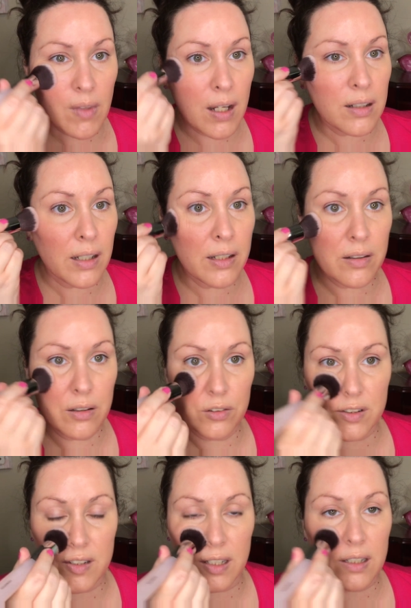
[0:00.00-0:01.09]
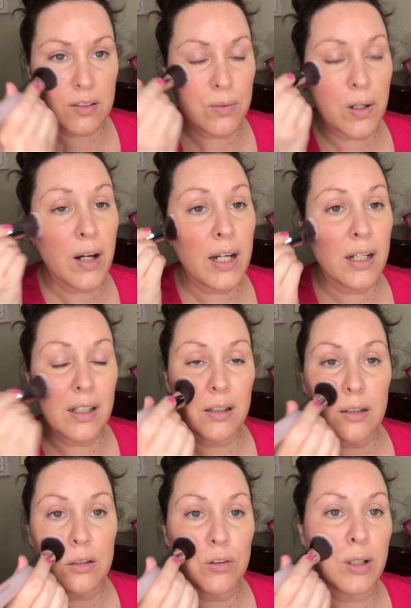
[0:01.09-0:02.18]
I like the Nudestix. Well,
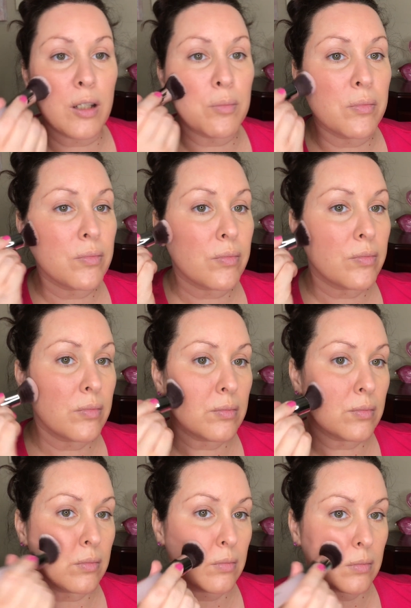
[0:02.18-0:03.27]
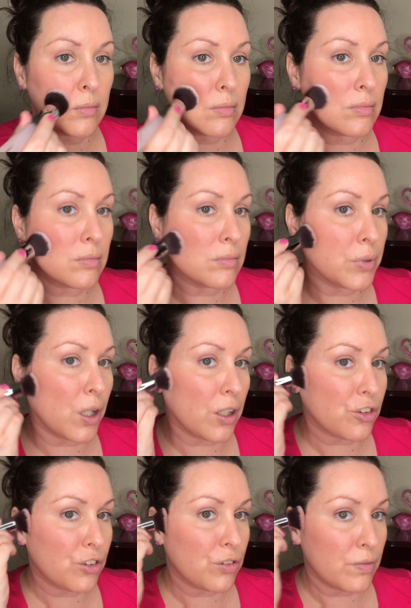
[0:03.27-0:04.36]
any cream
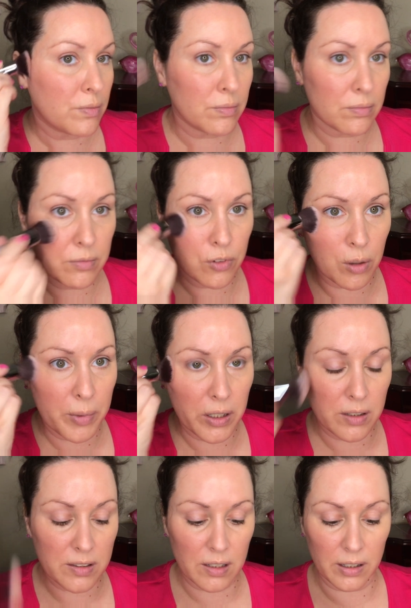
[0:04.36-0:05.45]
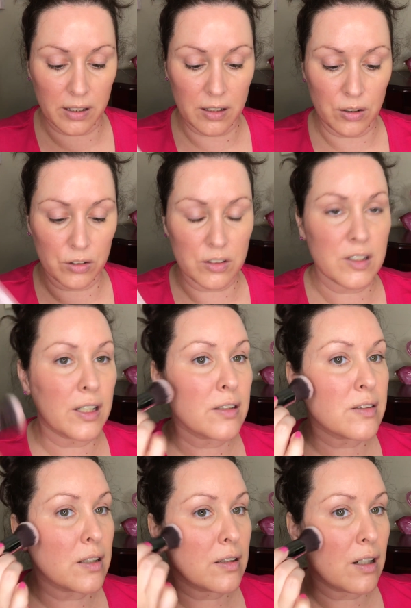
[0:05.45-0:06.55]
blush formulas. I like the
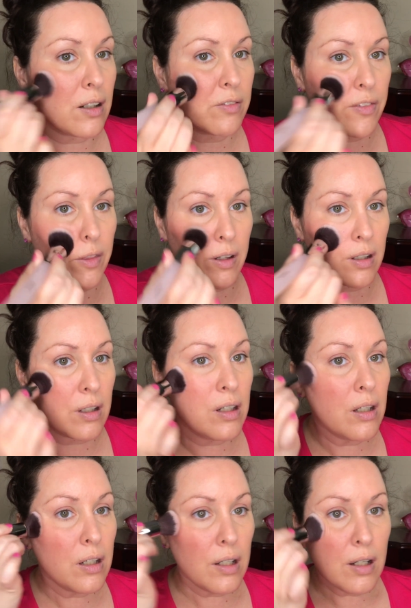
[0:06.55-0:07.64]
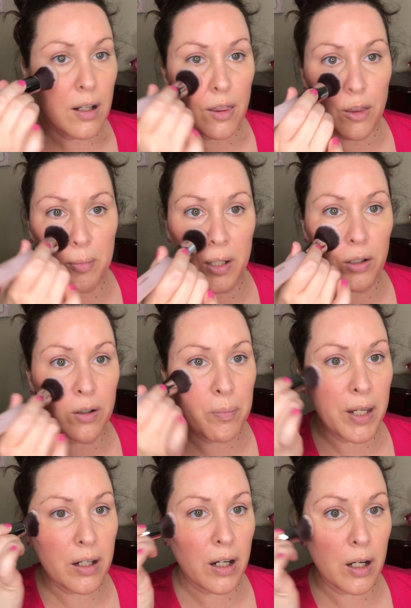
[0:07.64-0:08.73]
Nudestix. I love the Milk
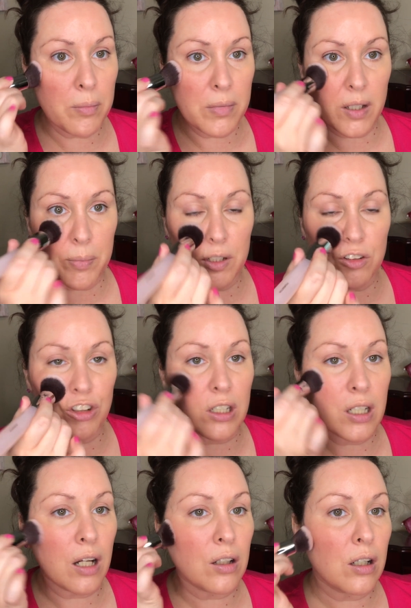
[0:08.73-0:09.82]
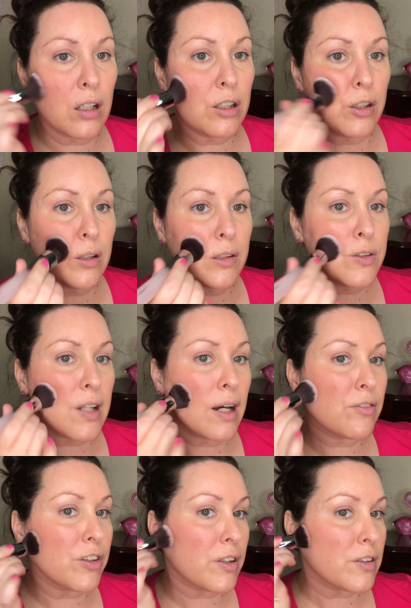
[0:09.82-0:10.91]
Makeup Lip and Cheek color. You can use
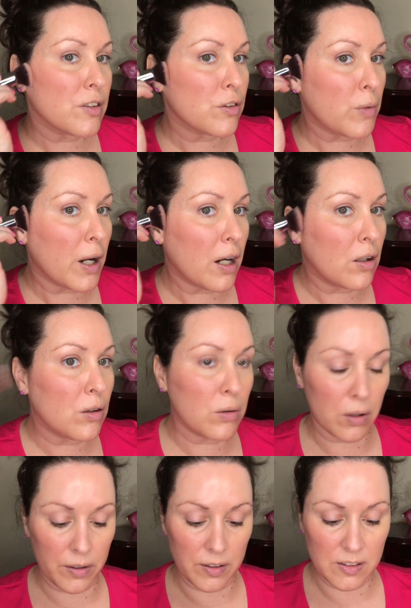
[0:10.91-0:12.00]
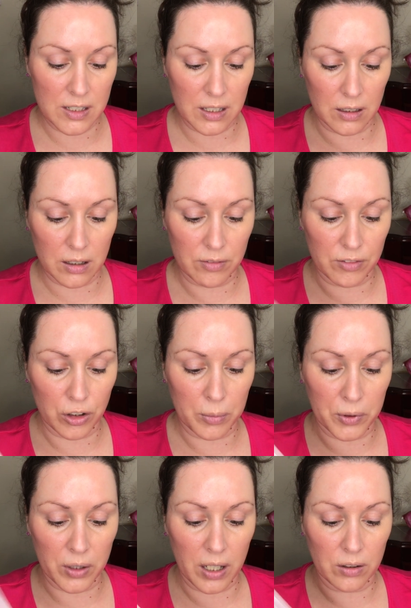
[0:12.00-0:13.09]
that for this as well, or the Stila
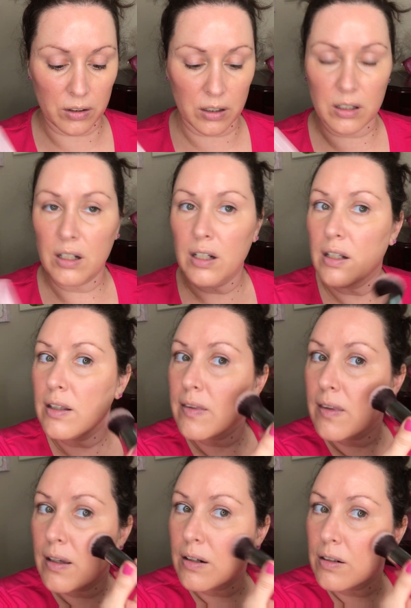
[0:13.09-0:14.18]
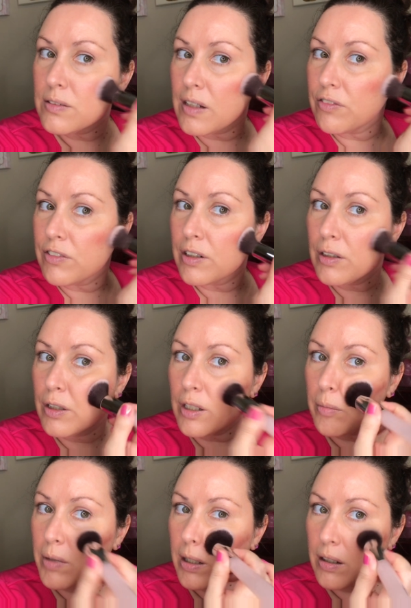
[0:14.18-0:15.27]
convertible color. They are definitely
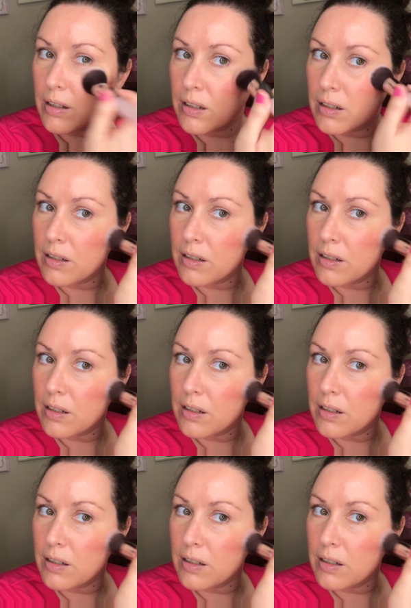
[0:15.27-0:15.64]
my